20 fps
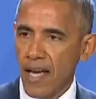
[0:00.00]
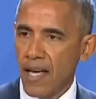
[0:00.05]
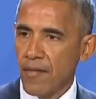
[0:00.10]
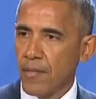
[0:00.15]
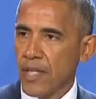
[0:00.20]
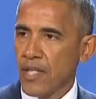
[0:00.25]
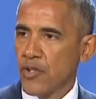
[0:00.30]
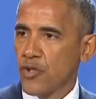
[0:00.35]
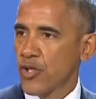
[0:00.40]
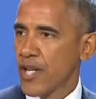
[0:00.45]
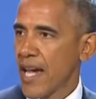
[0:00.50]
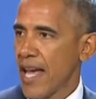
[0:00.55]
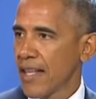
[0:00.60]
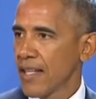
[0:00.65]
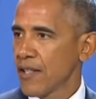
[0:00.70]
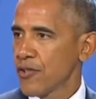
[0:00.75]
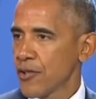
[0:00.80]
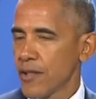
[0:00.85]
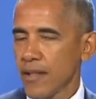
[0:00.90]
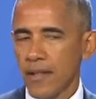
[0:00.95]
have been
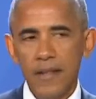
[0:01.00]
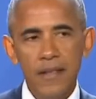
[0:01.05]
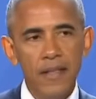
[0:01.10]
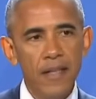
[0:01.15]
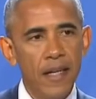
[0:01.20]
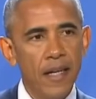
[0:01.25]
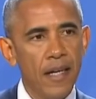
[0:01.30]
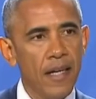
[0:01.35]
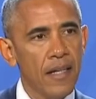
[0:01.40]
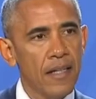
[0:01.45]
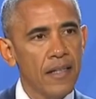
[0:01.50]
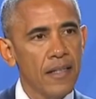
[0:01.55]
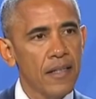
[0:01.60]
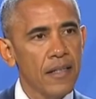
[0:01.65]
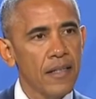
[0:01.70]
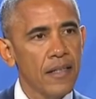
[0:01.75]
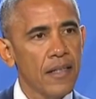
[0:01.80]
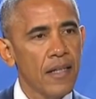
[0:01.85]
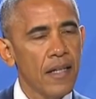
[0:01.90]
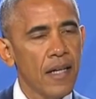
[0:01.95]
challenging, and
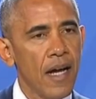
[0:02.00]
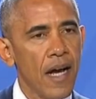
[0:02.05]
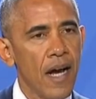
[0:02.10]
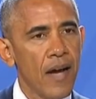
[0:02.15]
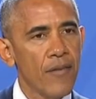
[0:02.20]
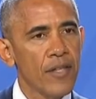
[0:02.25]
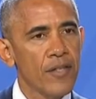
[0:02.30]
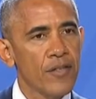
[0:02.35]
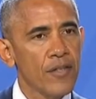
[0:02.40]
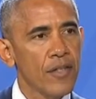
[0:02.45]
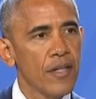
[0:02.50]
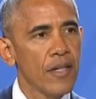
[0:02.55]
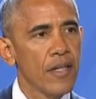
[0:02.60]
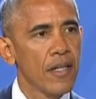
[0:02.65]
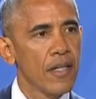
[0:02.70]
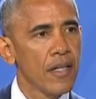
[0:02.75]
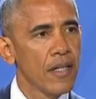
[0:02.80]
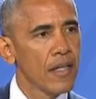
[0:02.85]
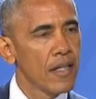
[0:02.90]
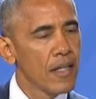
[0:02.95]

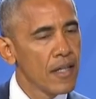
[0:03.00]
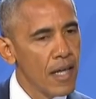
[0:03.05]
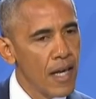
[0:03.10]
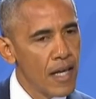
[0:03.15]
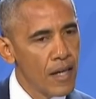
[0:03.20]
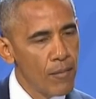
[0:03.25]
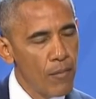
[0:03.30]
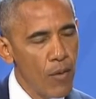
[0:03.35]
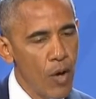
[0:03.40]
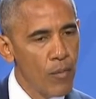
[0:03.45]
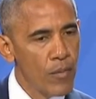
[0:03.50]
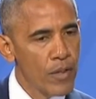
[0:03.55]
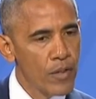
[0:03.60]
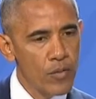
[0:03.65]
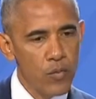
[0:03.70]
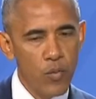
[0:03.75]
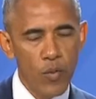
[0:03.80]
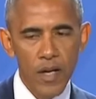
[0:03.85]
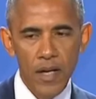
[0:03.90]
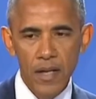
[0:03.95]
obviously at a
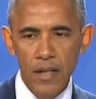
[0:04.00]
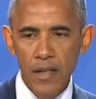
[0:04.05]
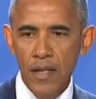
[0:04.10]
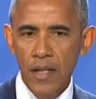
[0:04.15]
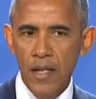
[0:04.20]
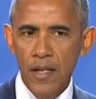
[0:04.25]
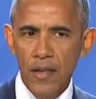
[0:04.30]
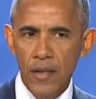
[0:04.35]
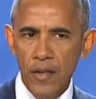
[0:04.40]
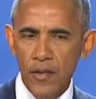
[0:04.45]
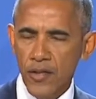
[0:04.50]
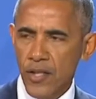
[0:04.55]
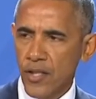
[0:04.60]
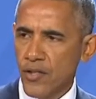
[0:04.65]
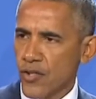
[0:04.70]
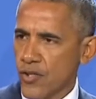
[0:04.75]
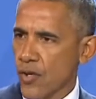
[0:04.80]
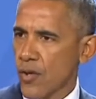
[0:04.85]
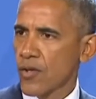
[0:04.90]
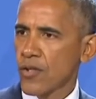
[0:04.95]
moment when there's
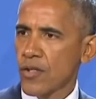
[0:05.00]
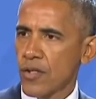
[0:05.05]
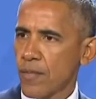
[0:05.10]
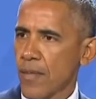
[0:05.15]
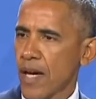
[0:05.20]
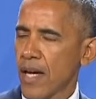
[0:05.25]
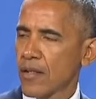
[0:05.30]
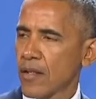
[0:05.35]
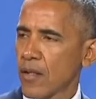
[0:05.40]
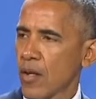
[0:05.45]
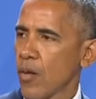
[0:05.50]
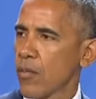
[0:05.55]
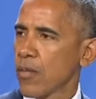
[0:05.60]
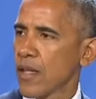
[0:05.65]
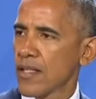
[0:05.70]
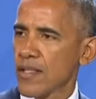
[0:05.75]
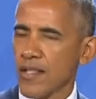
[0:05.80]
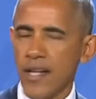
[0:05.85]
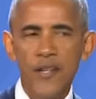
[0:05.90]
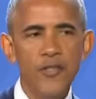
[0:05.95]
concerns about
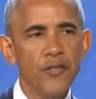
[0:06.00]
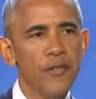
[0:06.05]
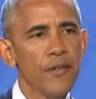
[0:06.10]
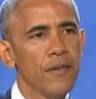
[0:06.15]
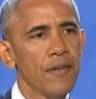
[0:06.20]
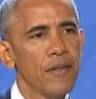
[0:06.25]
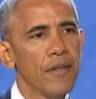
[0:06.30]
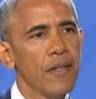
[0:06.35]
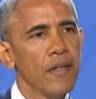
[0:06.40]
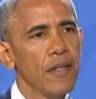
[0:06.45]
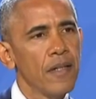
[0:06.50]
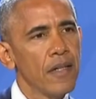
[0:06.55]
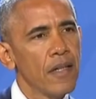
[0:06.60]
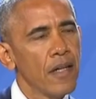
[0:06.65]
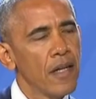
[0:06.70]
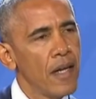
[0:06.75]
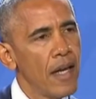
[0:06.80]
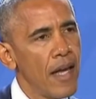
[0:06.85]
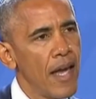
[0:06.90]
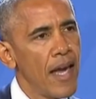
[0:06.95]
globalization
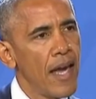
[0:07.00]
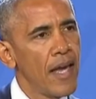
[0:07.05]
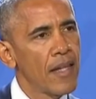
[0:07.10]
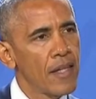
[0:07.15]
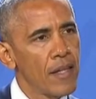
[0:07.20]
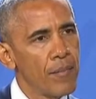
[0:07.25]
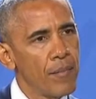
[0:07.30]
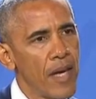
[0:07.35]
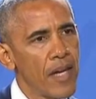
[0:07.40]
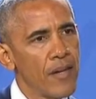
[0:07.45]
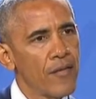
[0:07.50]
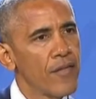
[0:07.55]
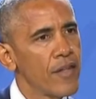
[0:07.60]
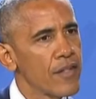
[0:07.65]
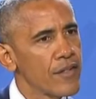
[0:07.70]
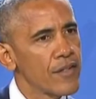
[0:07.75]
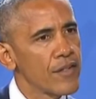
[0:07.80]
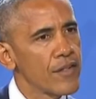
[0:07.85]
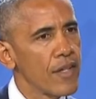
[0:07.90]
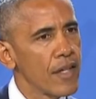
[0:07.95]
and the
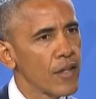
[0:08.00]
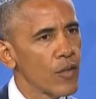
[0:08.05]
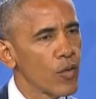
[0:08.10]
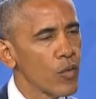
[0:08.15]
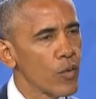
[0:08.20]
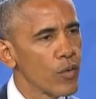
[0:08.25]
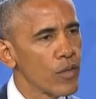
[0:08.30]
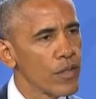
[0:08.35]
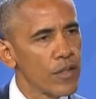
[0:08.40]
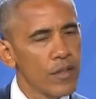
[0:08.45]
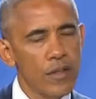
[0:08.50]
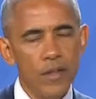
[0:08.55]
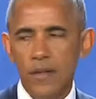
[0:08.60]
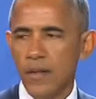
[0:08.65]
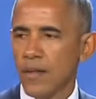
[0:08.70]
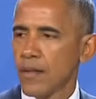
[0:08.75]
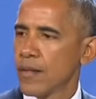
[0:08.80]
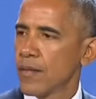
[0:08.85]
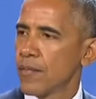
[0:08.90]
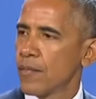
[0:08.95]
benefits that accrue to
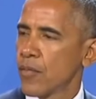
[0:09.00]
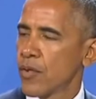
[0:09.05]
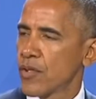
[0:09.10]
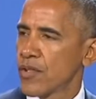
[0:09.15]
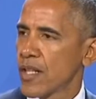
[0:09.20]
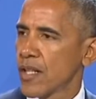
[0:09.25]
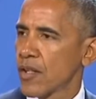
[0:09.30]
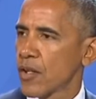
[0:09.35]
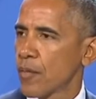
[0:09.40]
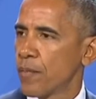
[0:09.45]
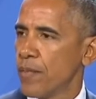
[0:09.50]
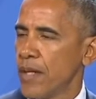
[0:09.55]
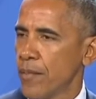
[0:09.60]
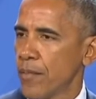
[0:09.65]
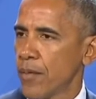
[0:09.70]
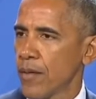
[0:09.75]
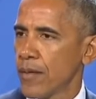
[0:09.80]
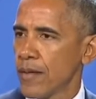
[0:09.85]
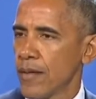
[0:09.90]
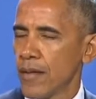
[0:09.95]
particular
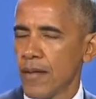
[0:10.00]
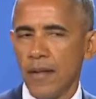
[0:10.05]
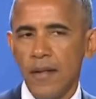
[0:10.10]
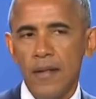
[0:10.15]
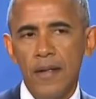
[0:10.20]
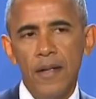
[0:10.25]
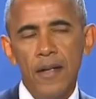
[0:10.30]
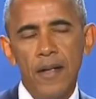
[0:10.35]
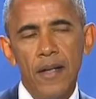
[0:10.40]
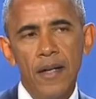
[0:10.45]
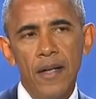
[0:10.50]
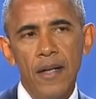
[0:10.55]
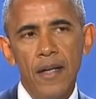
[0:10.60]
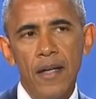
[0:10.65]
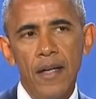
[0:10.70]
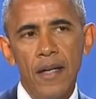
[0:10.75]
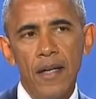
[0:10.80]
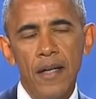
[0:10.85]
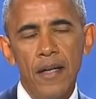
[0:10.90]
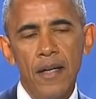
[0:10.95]
people,
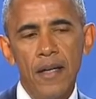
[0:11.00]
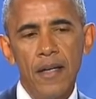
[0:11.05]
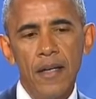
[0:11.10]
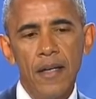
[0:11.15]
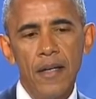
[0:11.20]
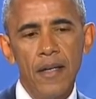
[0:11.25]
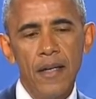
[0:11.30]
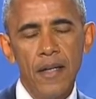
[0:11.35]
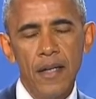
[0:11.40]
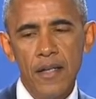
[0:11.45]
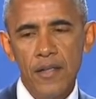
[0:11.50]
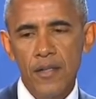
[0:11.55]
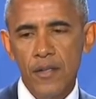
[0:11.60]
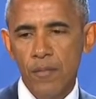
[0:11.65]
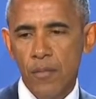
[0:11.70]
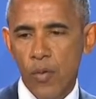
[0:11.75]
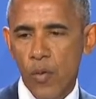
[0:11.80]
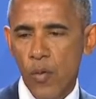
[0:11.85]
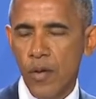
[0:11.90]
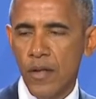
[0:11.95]
it is
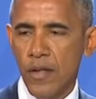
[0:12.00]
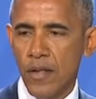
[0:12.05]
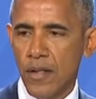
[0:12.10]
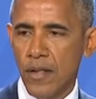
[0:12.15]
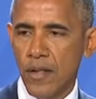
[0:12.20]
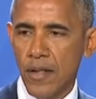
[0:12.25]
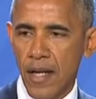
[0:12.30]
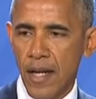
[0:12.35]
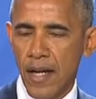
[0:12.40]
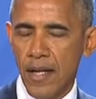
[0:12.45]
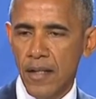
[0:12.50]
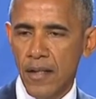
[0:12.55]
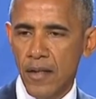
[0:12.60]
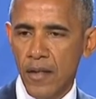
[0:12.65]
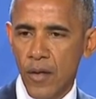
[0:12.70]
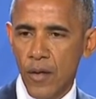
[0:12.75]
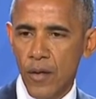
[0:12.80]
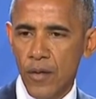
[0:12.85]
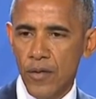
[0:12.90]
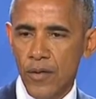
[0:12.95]
important that
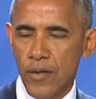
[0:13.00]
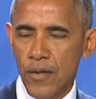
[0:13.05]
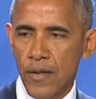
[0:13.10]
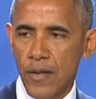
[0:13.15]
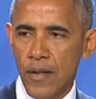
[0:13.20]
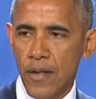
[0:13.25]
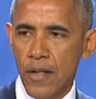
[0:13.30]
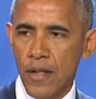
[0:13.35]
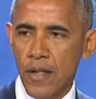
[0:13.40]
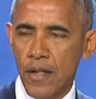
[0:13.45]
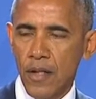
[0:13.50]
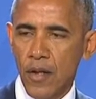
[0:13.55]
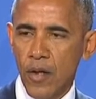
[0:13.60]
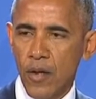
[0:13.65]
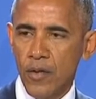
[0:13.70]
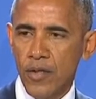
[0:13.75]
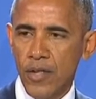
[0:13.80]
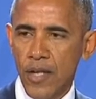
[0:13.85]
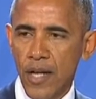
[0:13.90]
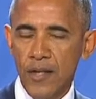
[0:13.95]
those
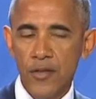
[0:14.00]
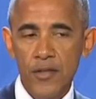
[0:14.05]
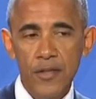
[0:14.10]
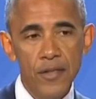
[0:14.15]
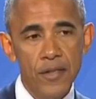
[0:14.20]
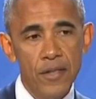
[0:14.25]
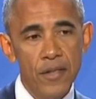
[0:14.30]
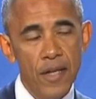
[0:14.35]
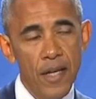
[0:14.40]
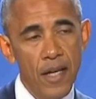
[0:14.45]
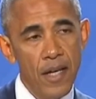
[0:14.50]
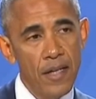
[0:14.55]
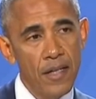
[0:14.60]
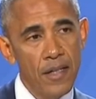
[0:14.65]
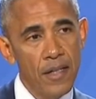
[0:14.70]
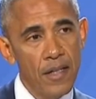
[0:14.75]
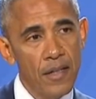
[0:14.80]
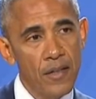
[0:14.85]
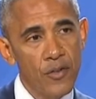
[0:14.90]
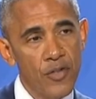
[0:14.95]
negotiations
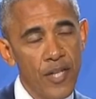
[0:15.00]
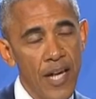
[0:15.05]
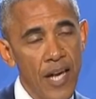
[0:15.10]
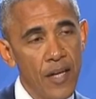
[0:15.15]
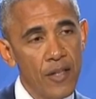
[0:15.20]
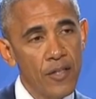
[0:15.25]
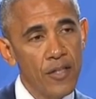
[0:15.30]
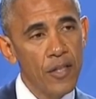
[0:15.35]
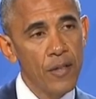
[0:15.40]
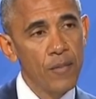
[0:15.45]
and channels